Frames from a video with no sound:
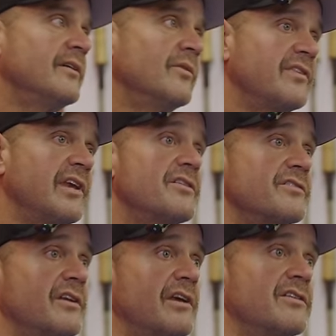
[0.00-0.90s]
with
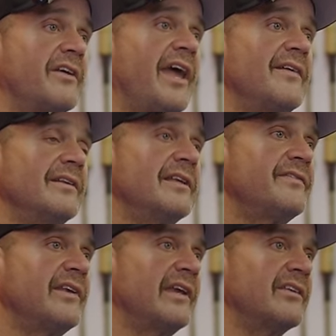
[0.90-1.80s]
years and years of heavy
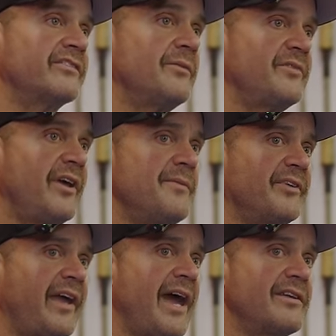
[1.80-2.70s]
lifting is sometimes
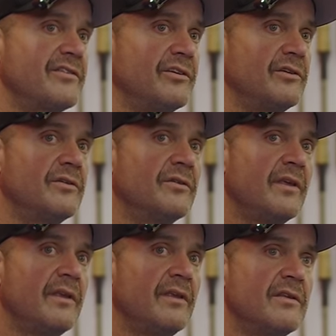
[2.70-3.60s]
I had to do
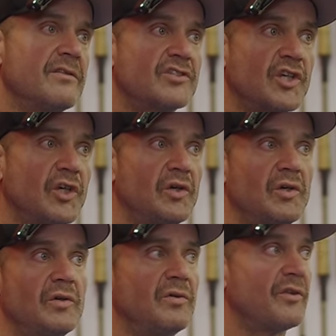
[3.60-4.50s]

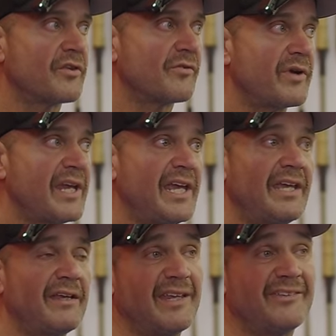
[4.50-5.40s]
2,
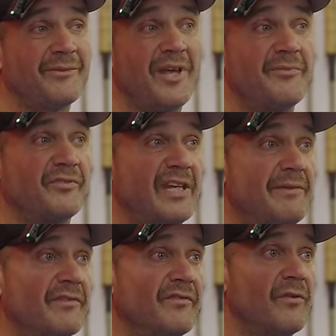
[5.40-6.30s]
3, sometimes
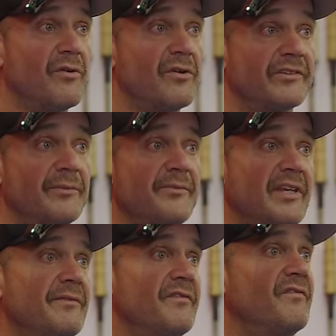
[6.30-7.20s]
even 4, and sometimes
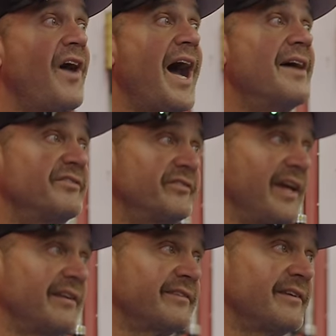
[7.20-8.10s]
even 5
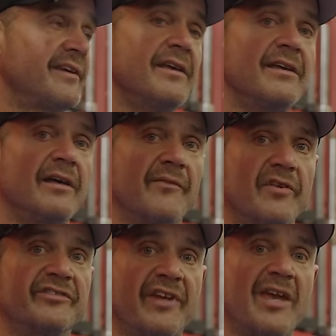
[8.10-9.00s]
sets of
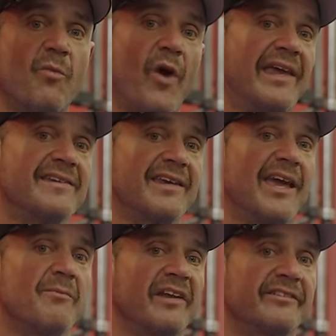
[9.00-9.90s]
the same weight to
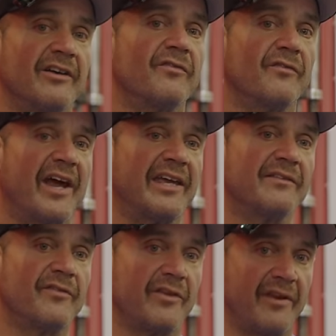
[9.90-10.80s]
get myself right
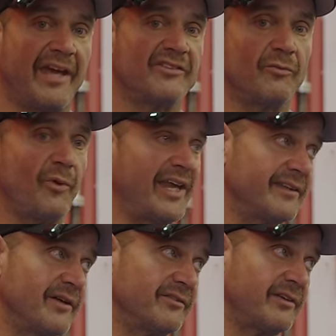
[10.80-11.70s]
for the next weight
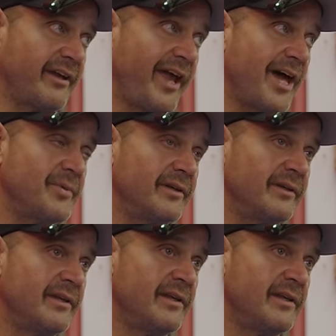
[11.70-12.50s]
that was going to happen.